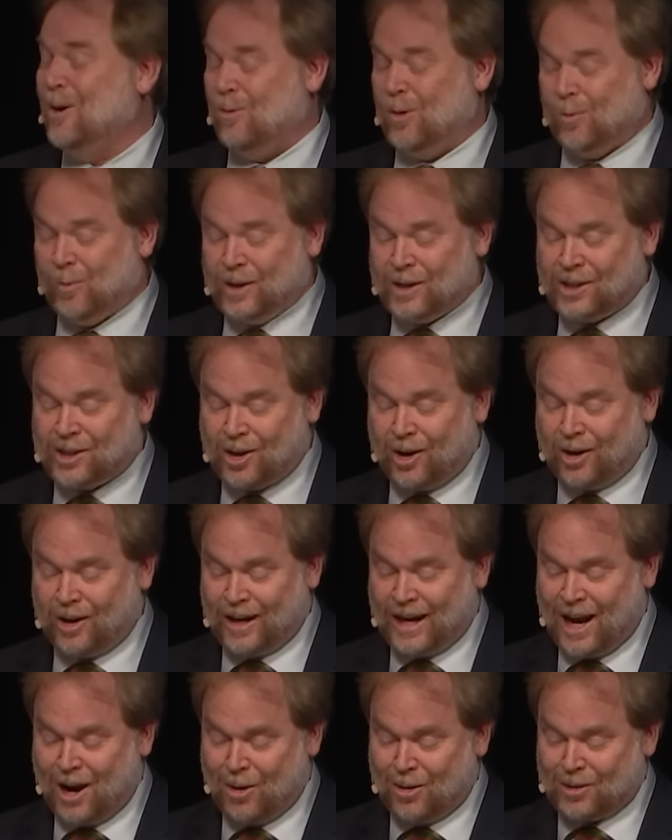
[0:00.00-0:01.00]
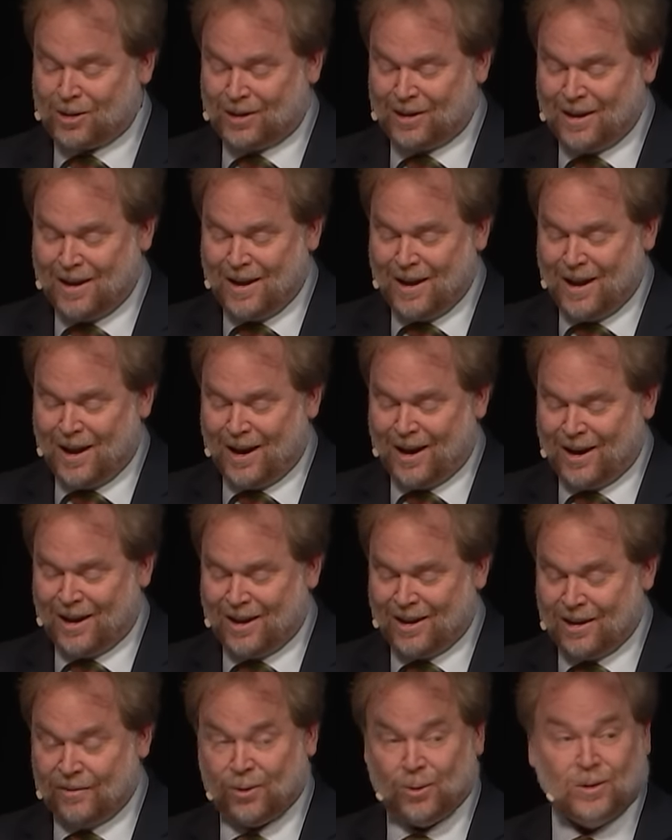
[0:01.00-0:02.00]
when we started out
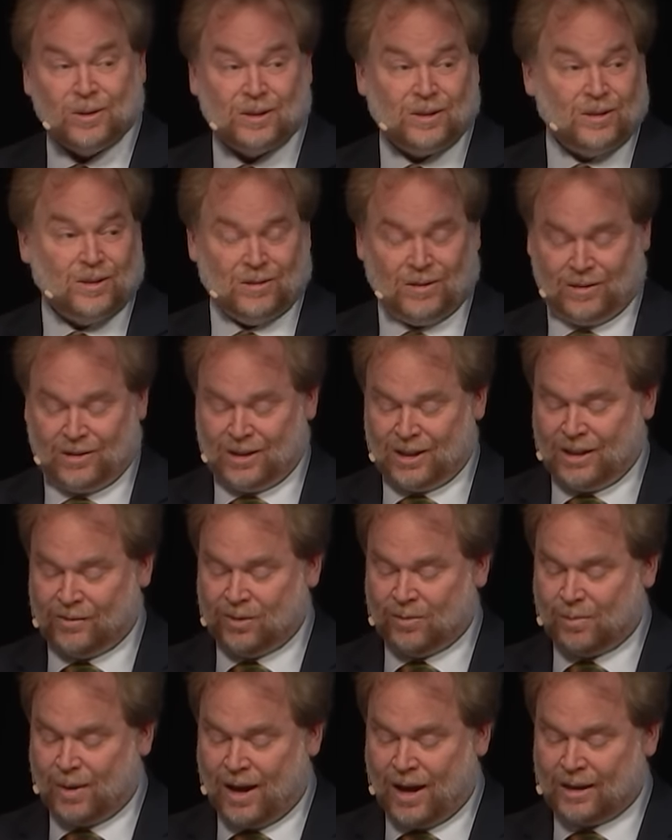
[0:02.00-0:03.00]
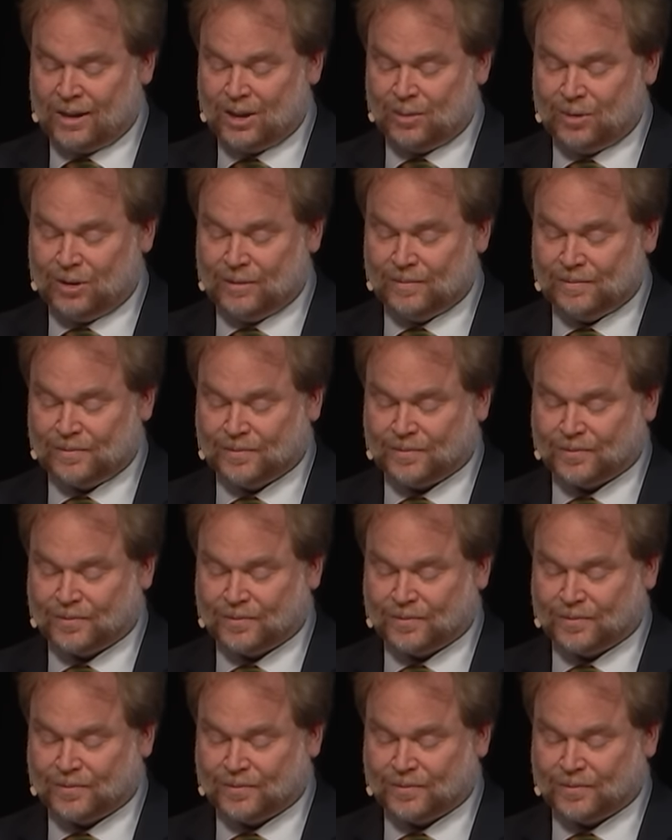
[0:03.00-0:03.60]
uh, if it was even possible.